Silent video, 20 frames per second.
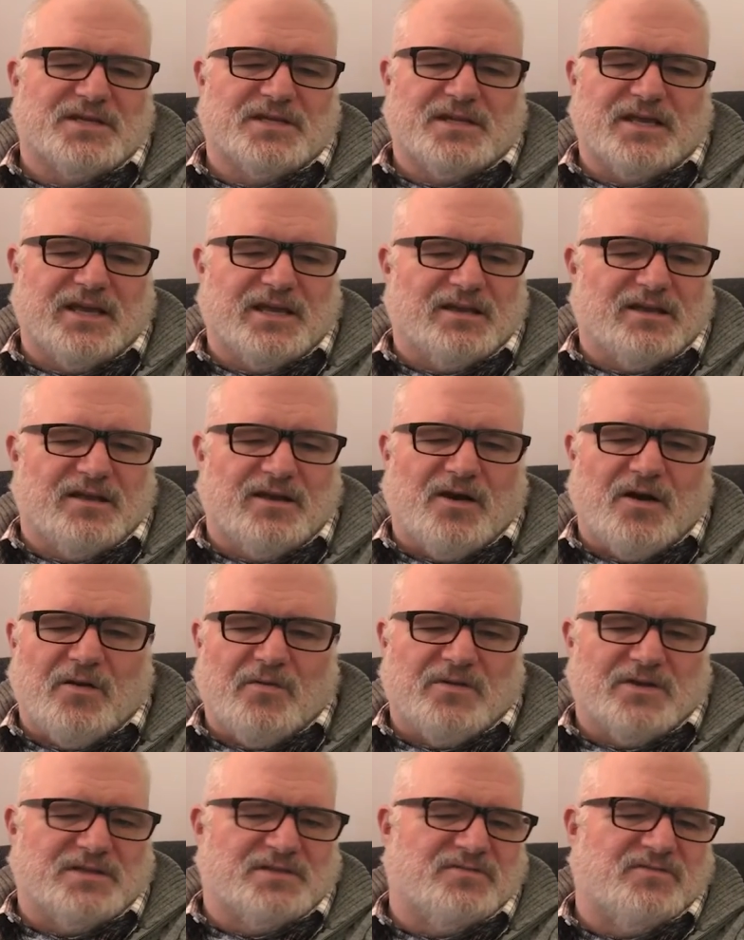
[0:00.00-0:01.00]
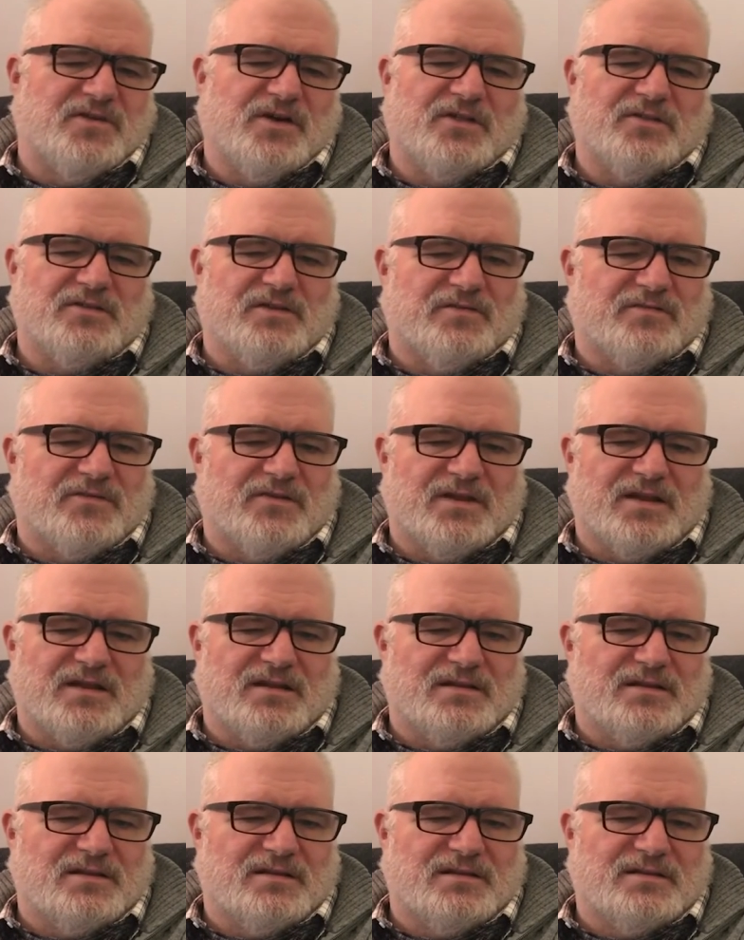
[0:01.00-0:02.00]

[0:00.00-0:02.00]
it always felt different.